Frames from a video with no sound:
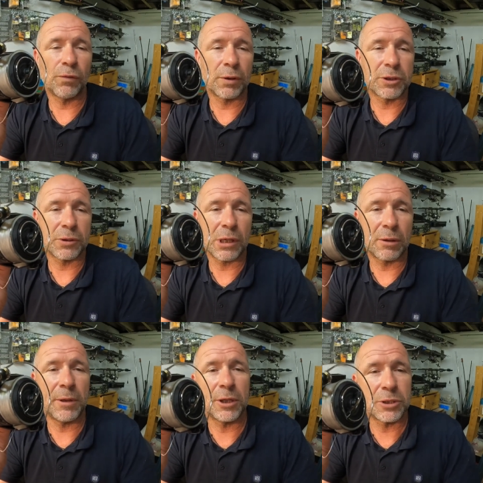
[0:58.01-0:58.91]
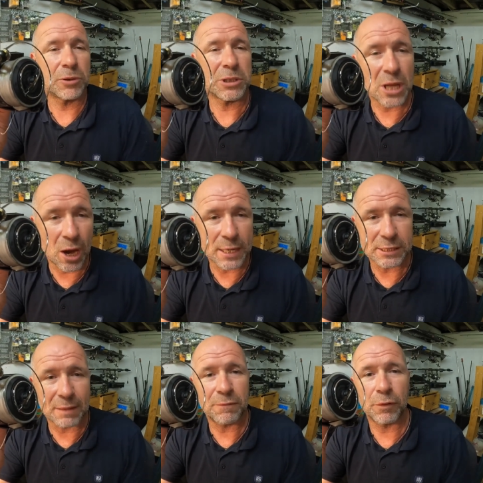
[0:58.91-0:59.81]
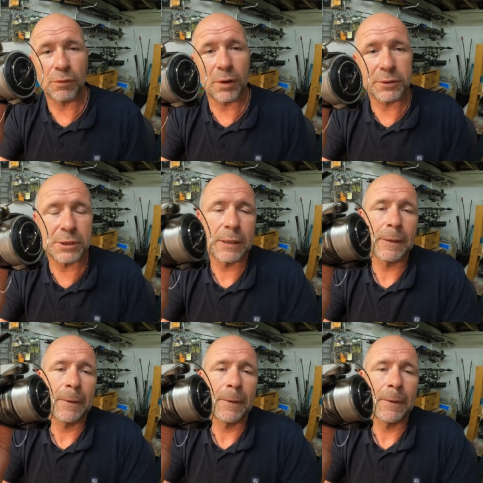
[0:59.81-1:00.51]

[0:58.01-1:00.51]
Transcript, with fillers: rods on your commercials, 9, 10 foot rods